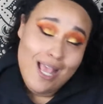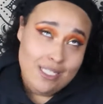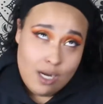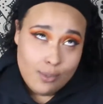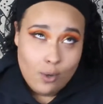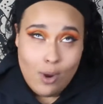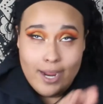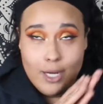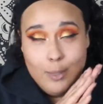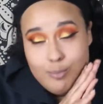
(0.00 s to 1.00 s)
It's not
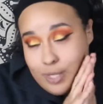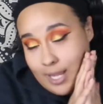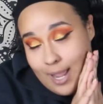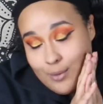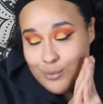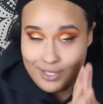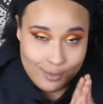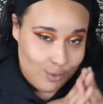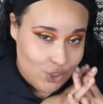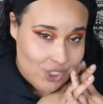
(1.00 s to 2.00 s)
required, but I would
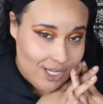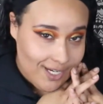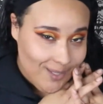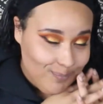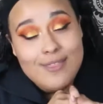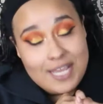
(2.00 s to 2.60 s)
really appreciate it.